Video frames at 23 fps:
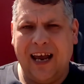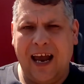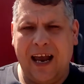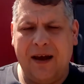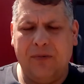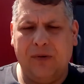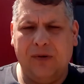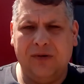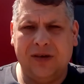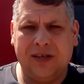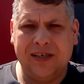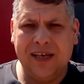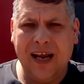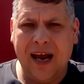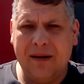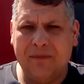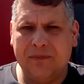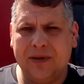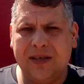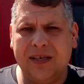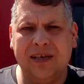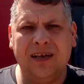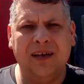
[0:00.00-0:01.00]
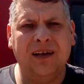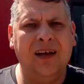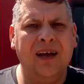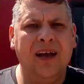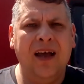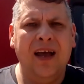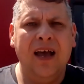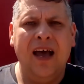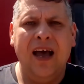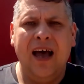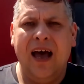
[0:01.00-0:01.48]
cable snapped,
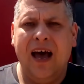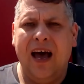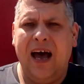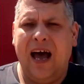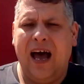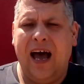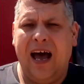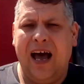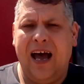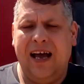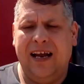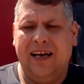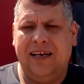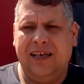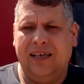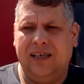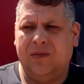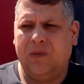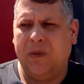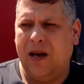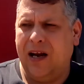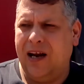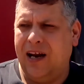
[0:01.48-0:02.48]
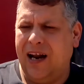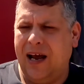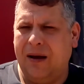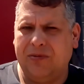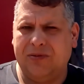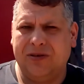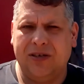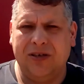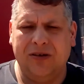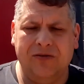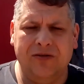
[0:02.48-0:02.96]
and it's been an
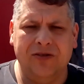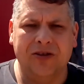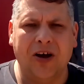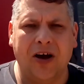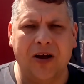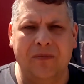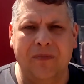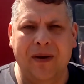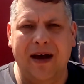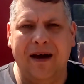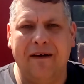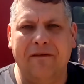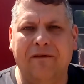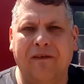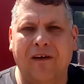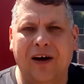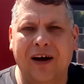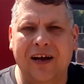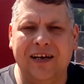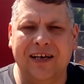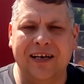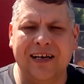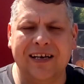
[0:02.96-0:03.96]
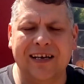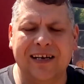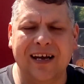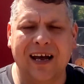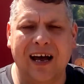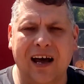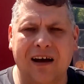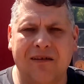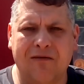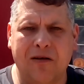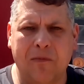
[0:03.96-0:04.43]
absolute nightmare finding
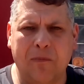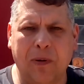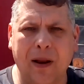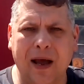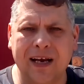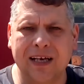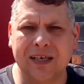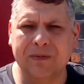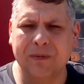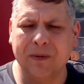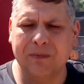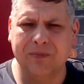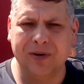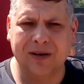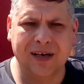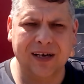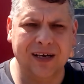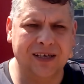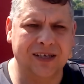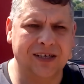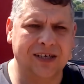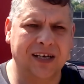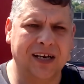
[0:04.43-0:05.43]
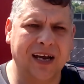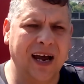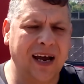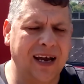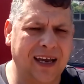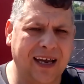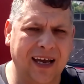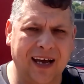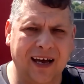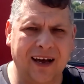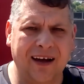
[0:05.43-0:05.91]
a replacement because you
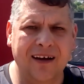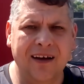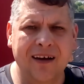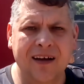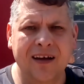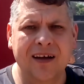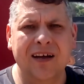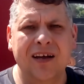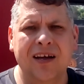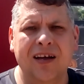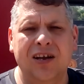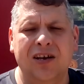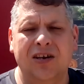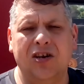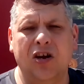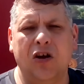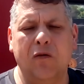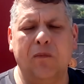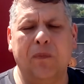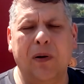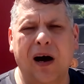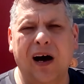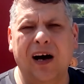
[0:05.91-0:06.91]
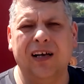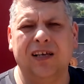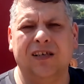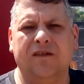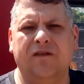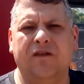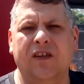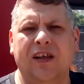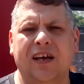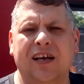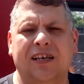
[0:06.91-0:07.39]
can't get new
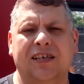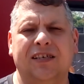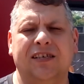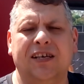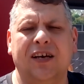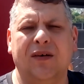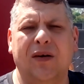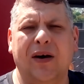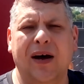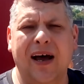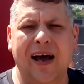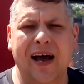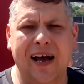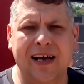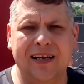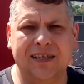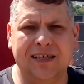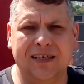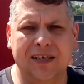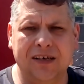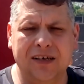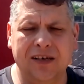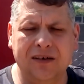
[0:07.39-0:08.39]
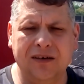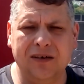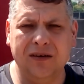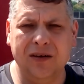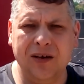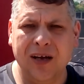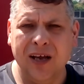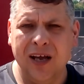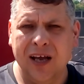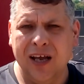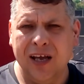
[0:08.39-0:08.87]
parts for this. So I had to
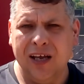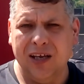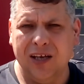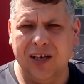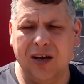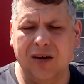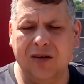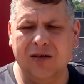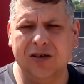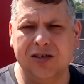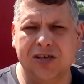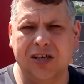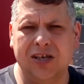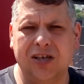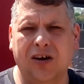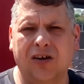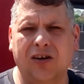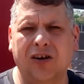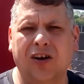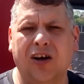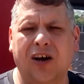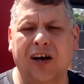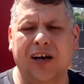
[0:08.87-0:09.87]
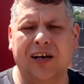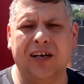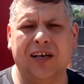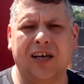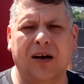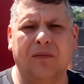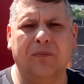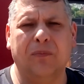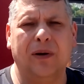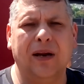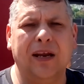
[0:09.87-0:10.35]
use an online
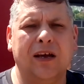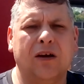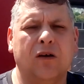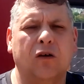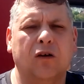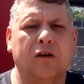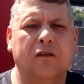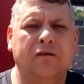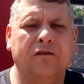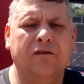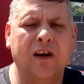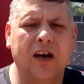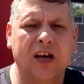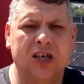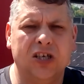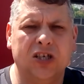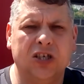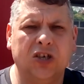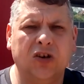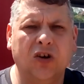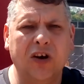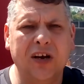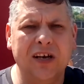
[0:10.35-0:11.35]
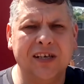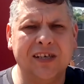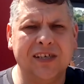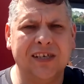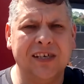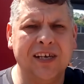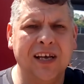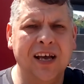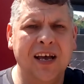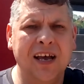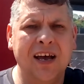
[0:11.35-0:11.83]
company called First
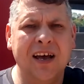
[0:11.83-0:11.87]
Choice